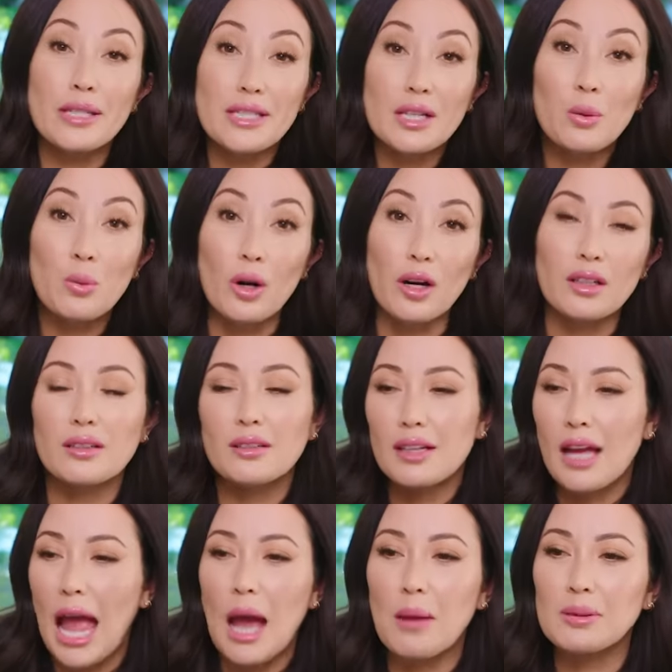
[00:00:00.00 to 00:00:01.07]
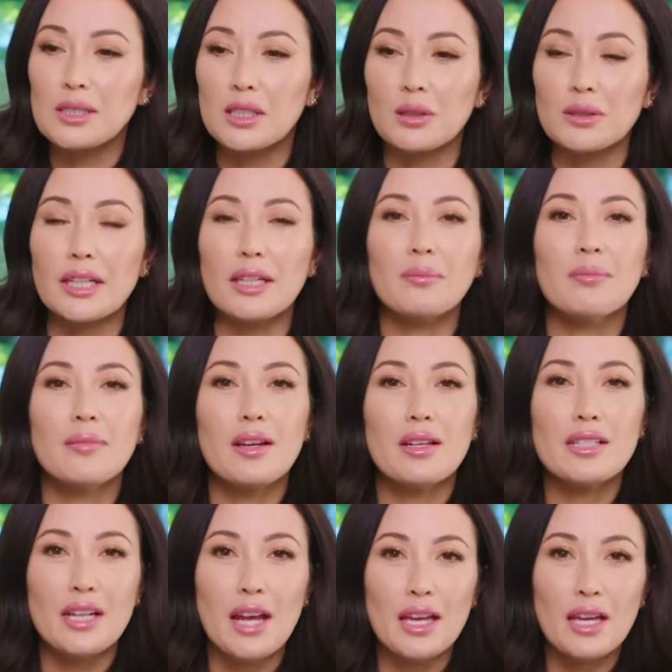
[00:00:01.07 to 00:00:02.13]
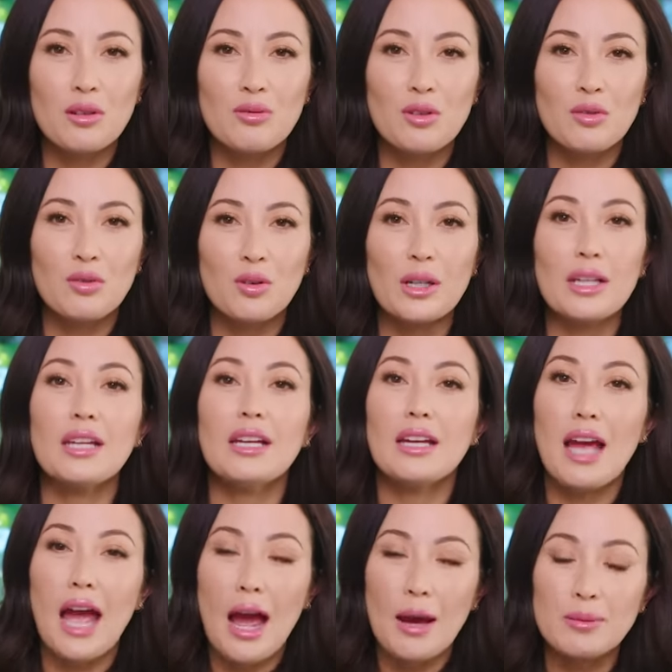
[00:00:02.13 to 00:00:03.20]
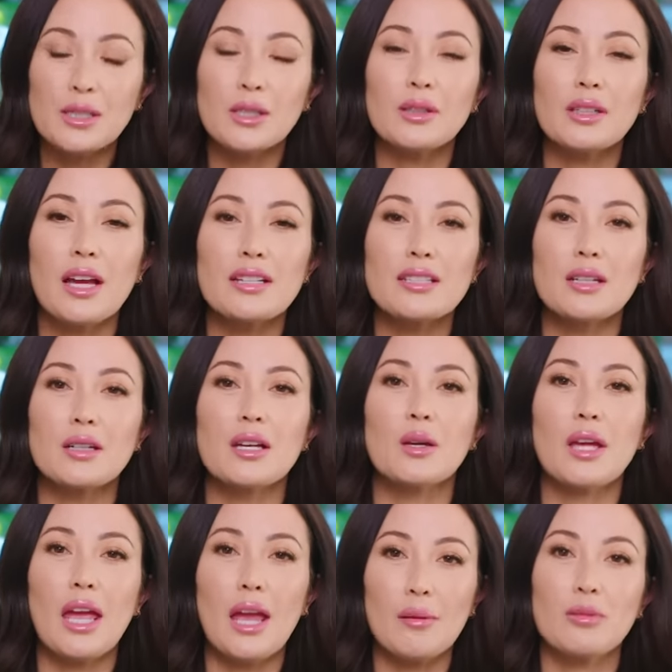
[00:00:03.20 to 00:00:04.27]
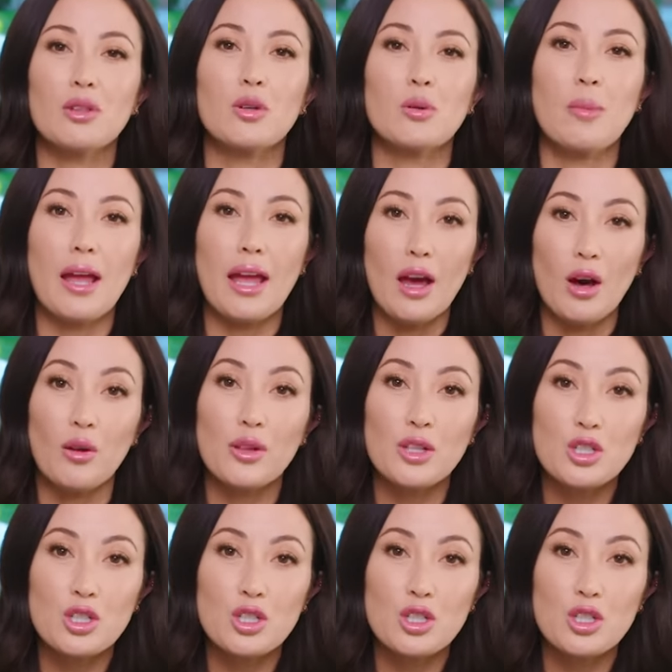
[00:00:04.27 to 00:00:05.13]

But did it work? Absolutely. Did I get it for free? Absolutely I did. It came through my health